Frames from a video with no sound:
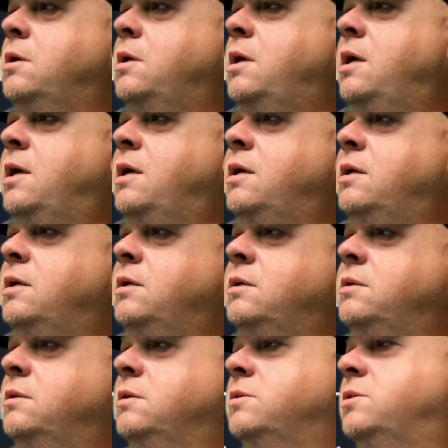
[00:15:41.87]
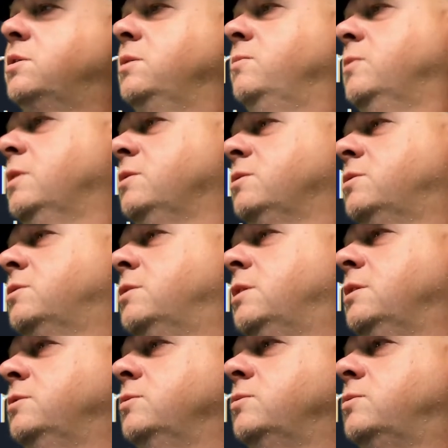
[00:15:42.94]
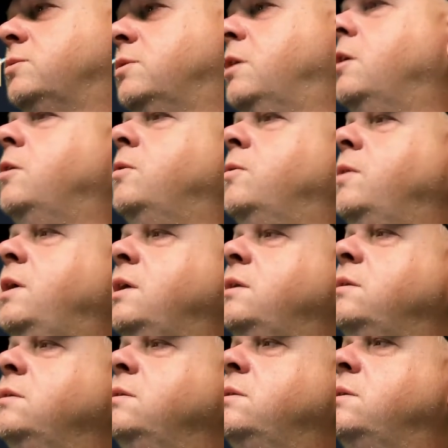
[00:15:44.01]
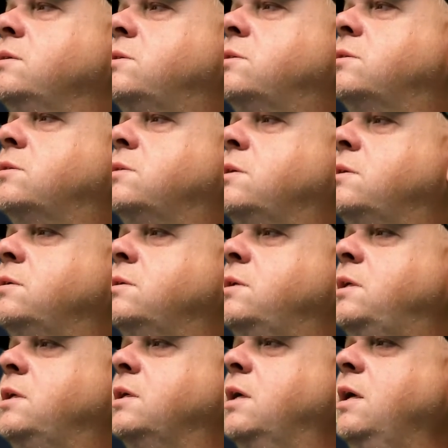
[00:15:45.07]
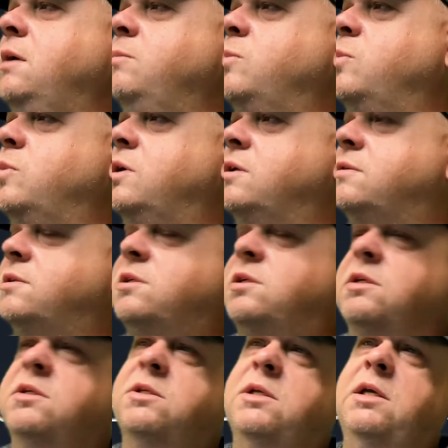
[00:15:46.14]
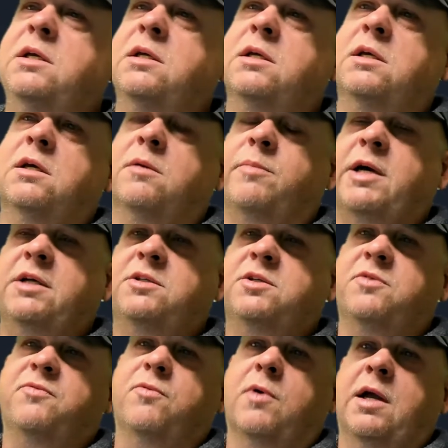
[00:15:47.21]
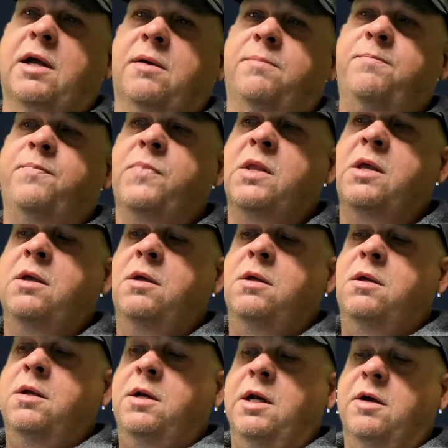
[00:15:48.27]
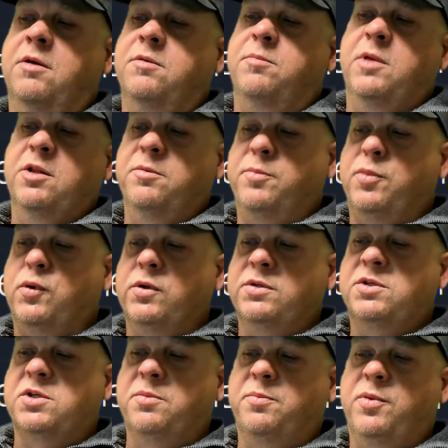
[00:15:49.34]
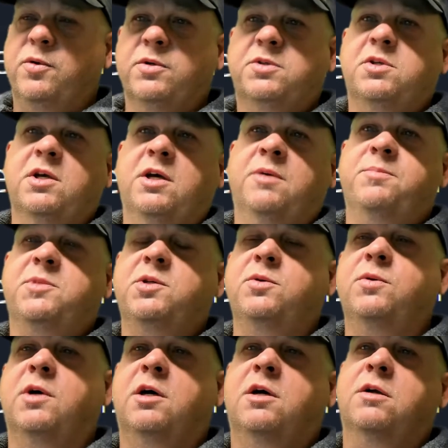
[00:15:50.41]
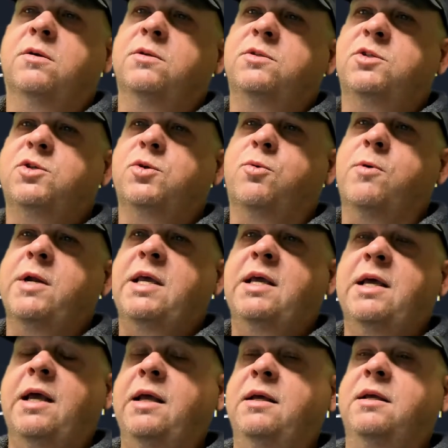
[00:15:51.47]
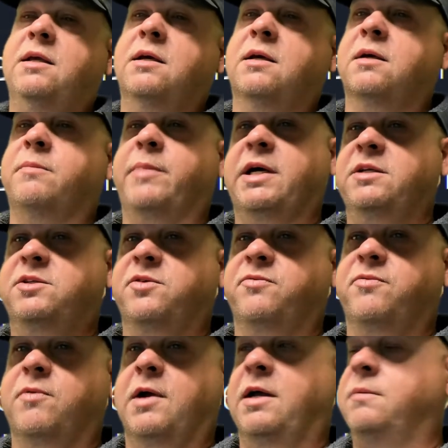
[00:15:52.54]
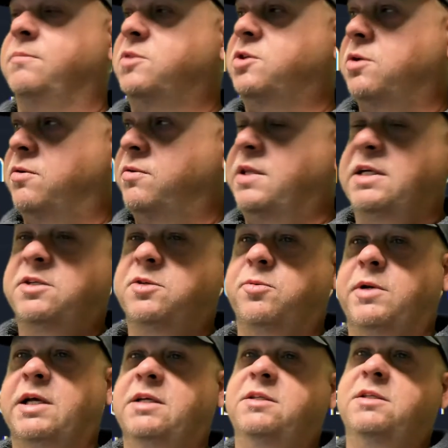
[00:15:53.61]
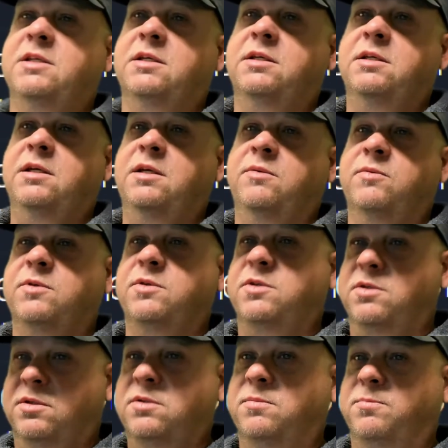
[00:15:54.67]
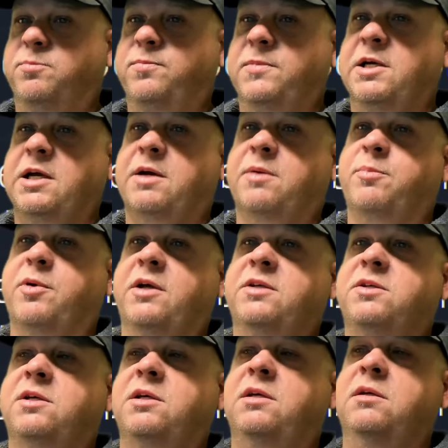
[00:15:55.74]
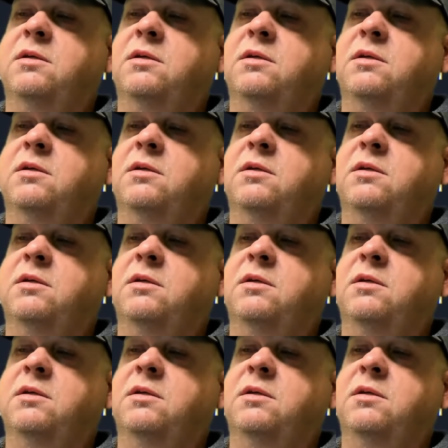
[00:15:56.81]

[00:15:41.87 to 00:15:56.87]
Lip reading: And let's see, what else did I do to it? Oh, it came with 16 gigabytes of RAM. Now the motherboard supports up to 128 gigabytes of RAM, so that's what I did. It was kind of pricey.